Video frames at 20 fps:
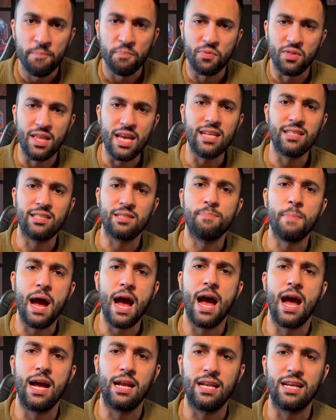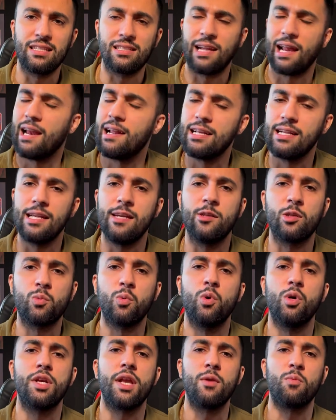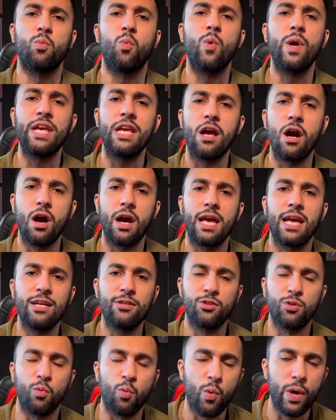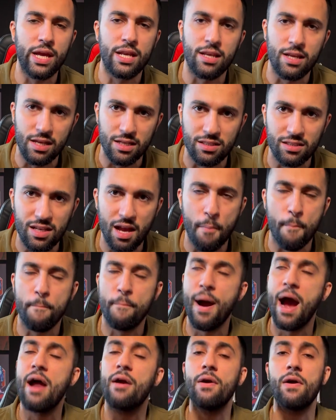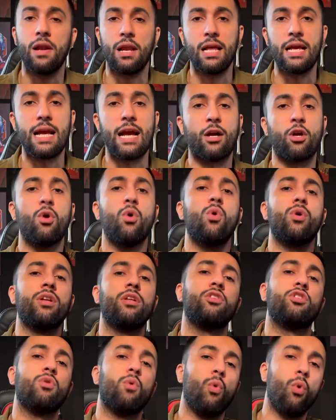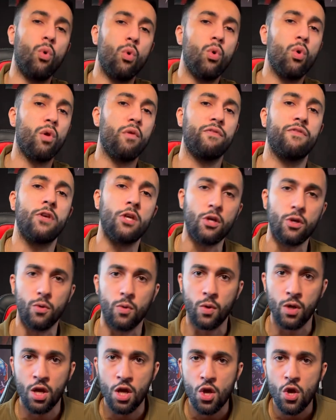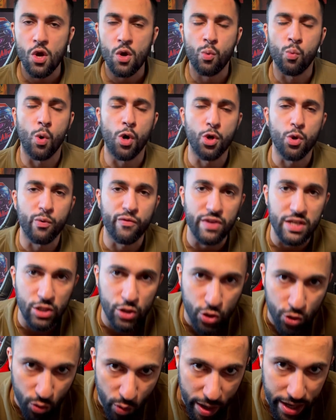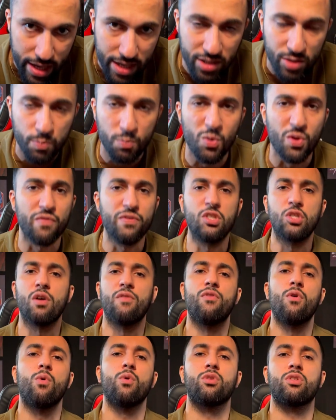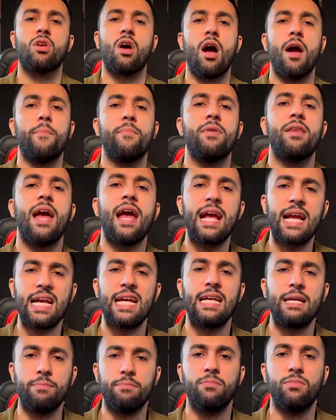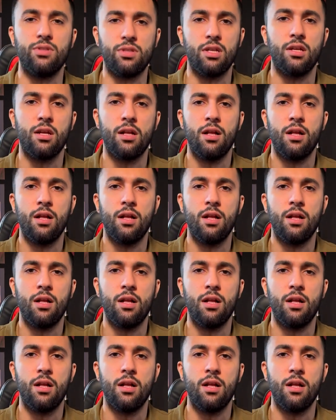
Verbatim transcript: This man is Clint Eastwood, and we are here to witness, apparently, according to all of you, one of his greatest movies of all time, named